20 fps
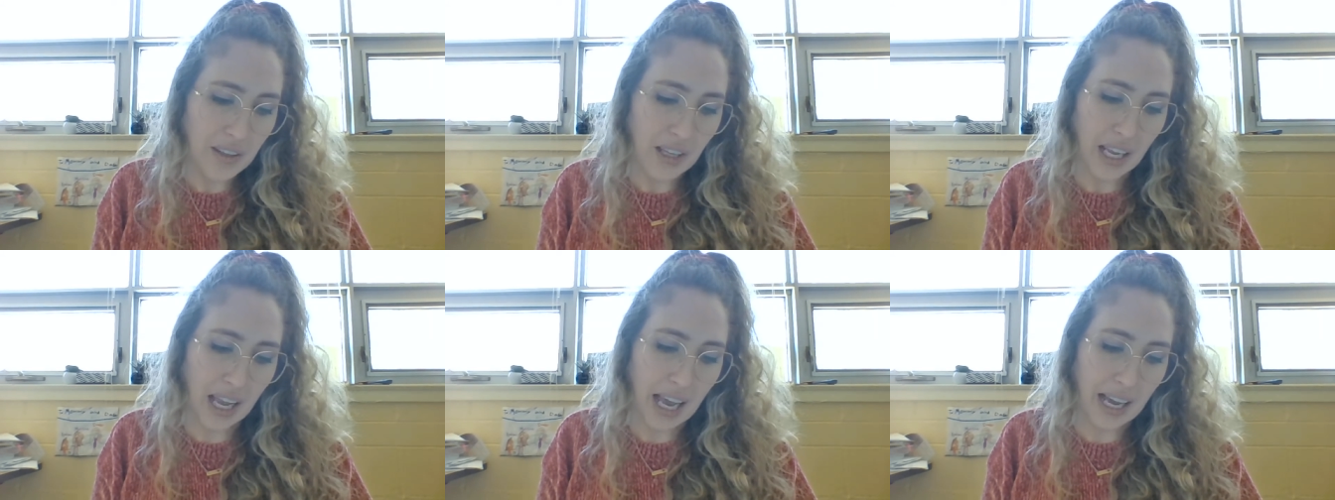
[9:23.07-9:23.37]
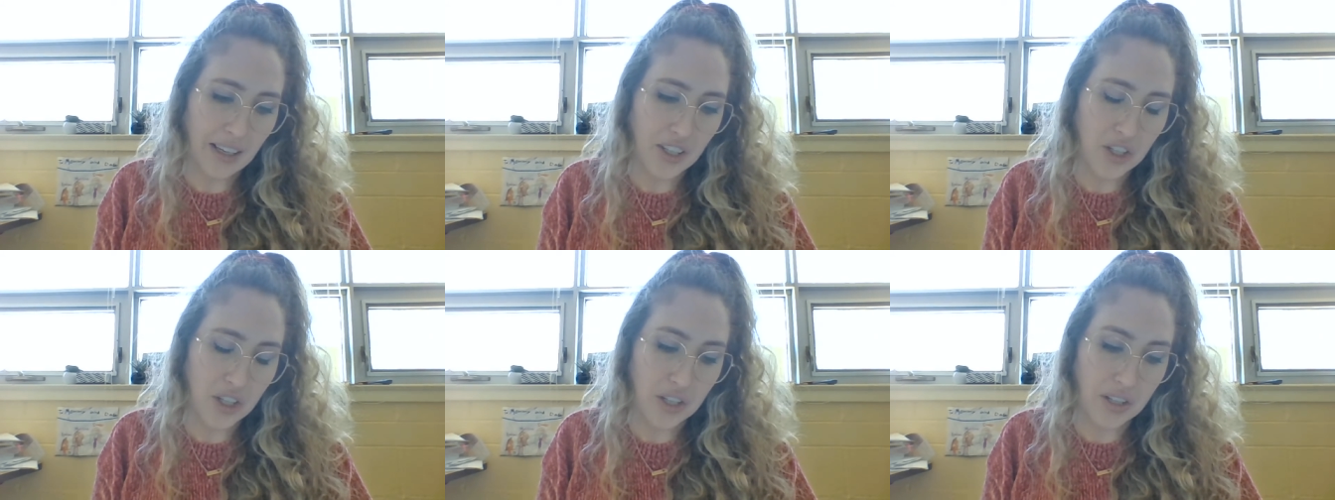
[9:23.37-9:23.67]
the
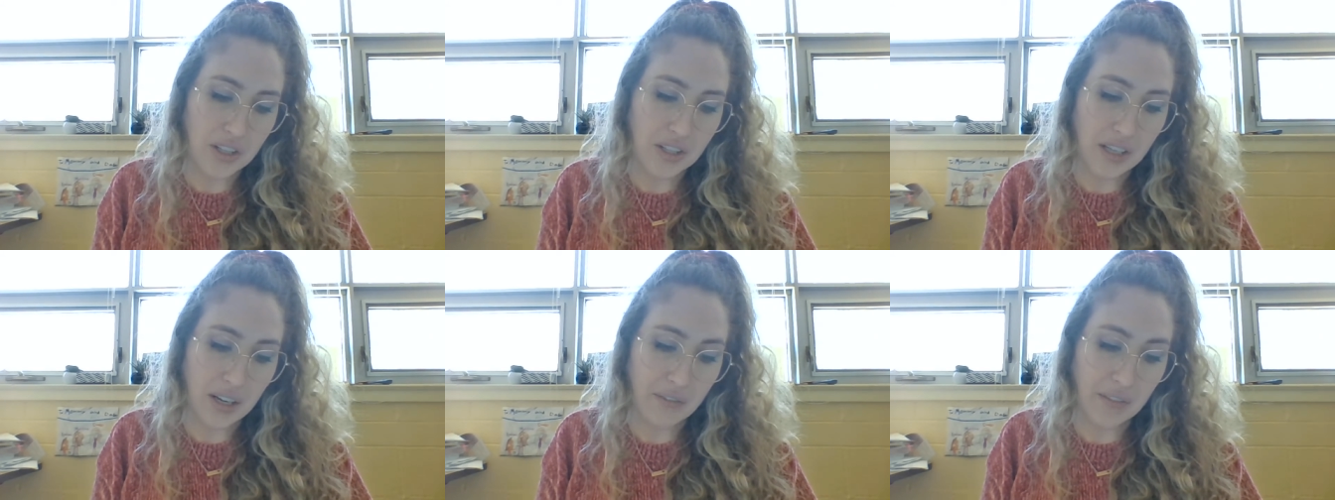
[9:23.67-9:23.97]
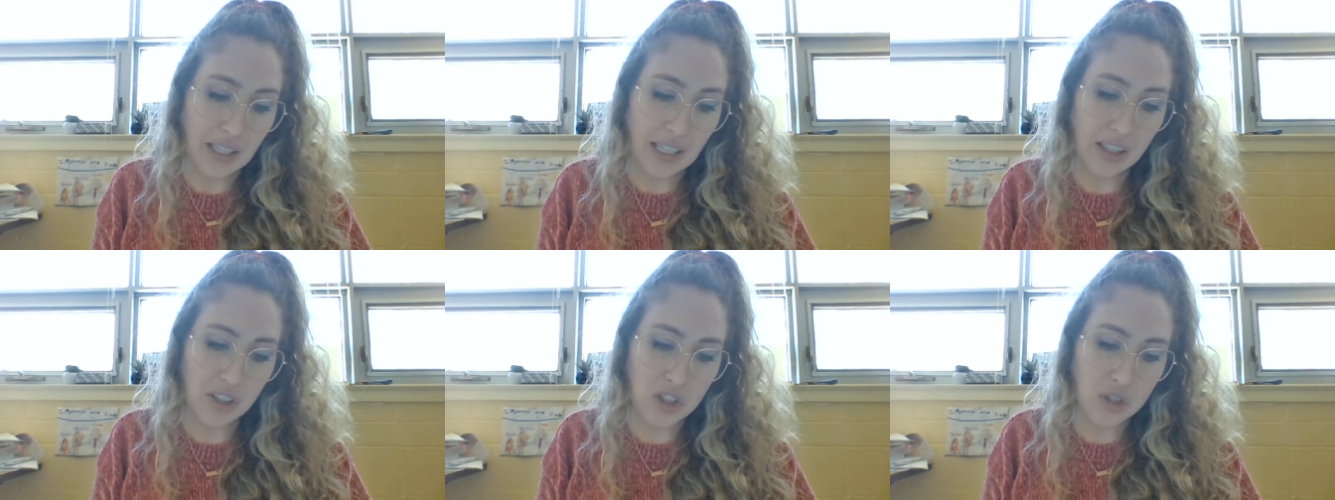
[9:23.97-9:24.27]
actions
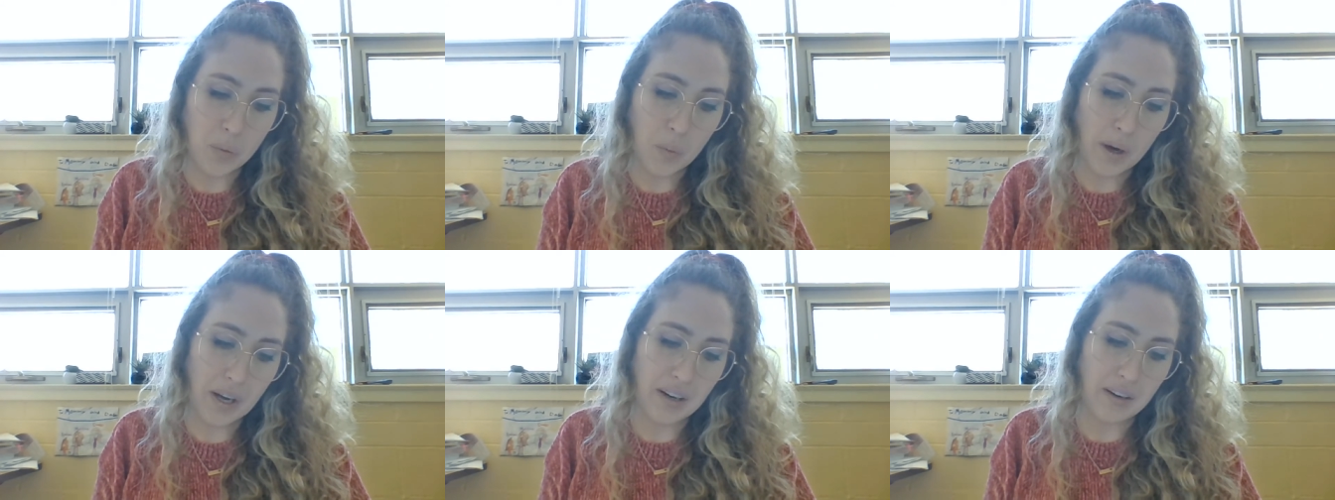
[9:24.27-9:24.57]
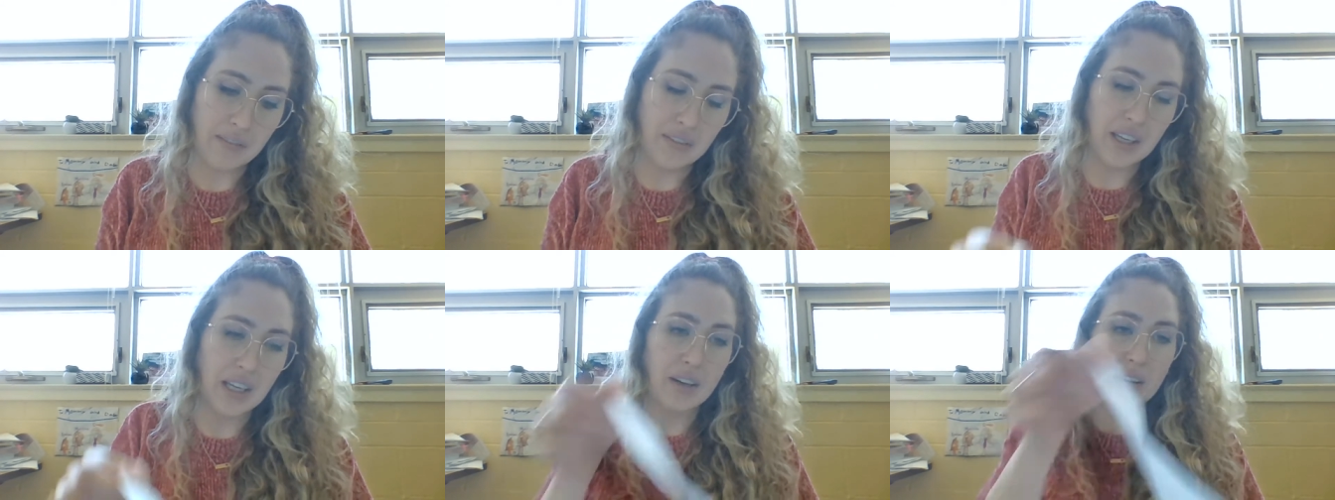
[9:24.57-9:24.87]
of each one
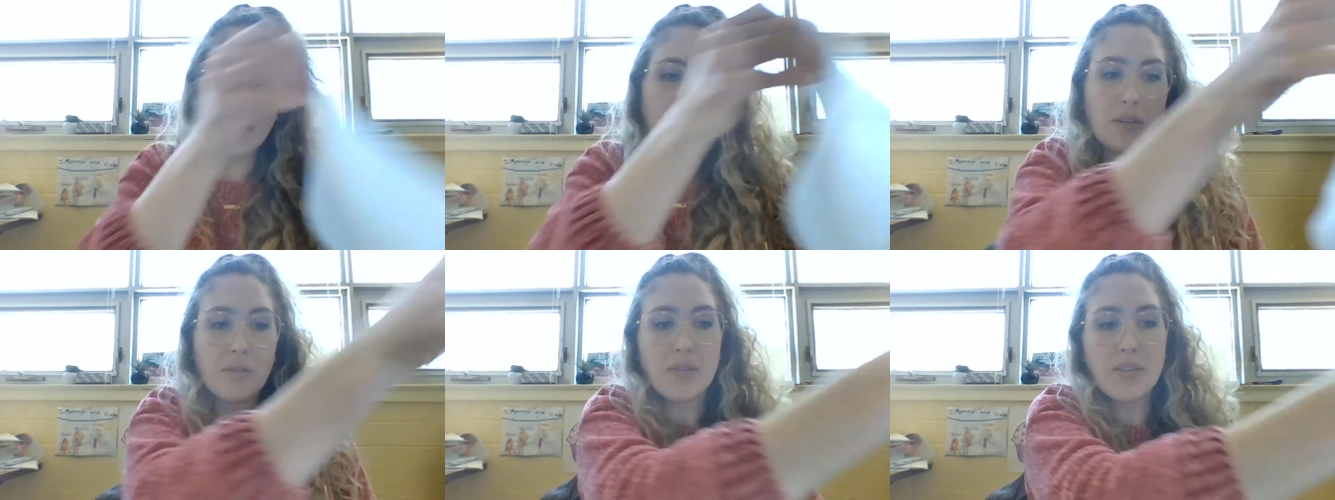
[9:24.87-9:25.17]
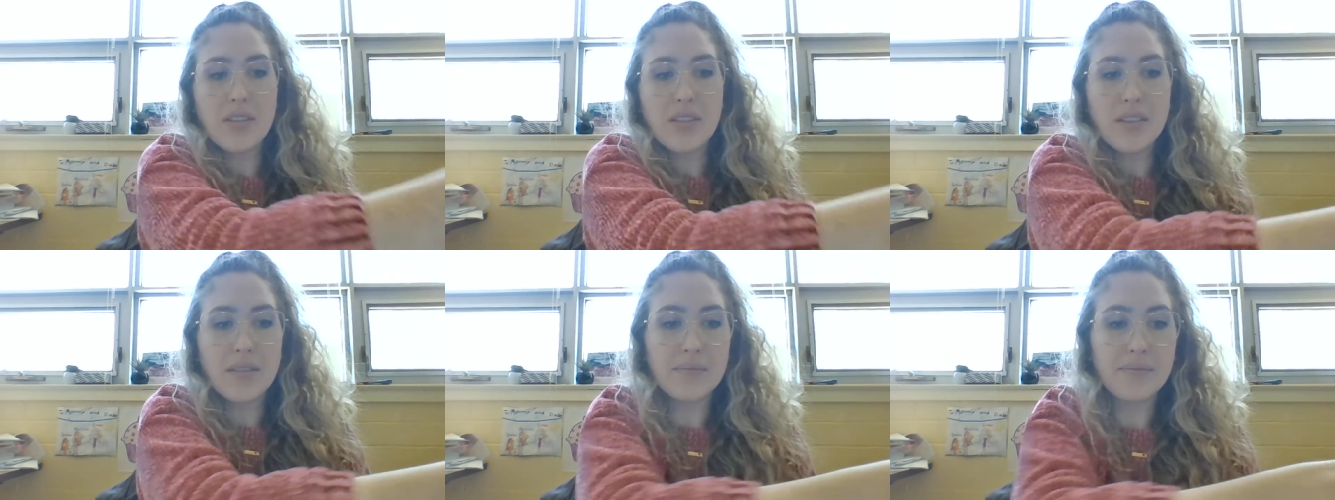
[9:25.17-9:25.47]
of
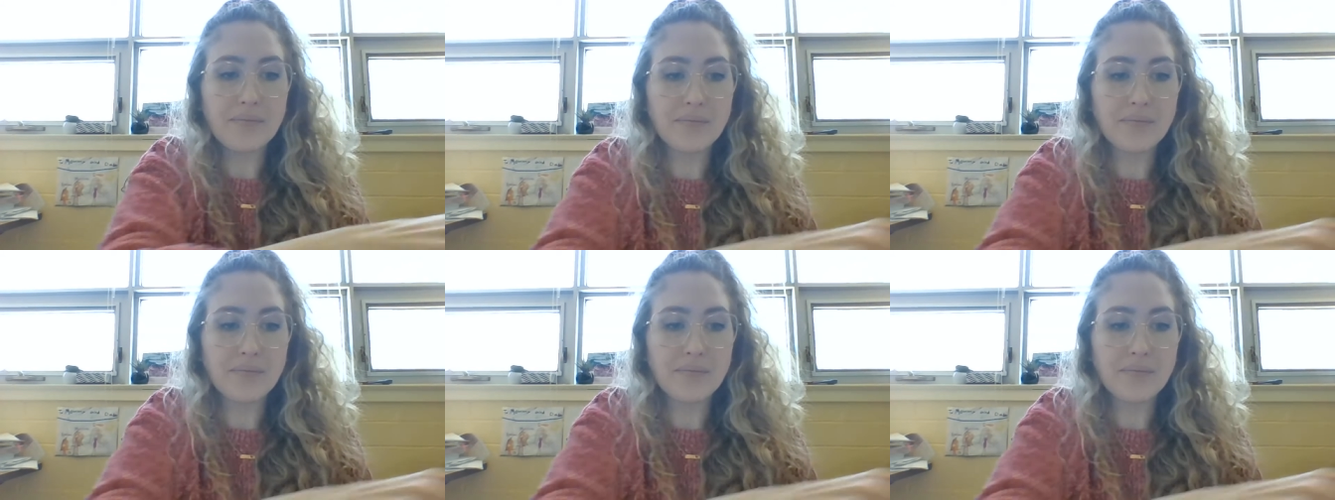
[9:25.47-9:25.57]
heroes.